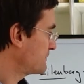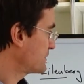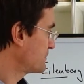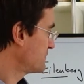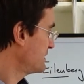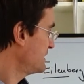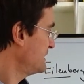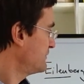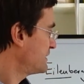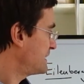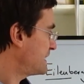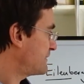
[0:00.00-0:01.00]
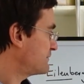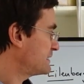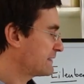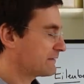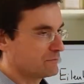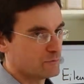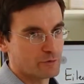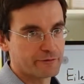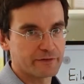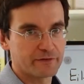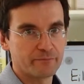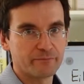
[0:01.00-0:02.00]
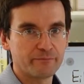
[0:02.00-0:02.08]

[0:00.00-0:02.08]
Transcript: You even have an isomorphism.